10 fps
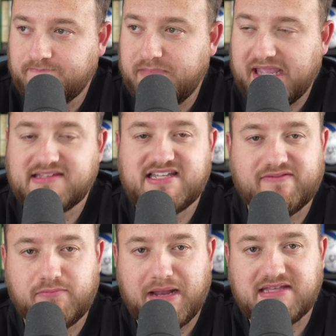Being in
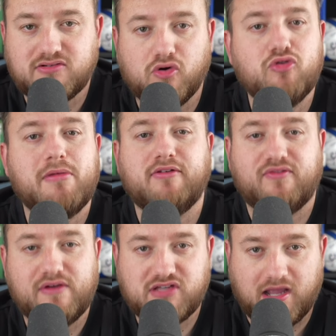seventh place almost
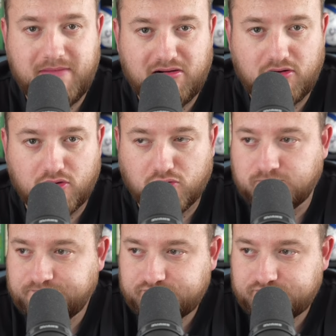feels like a miracle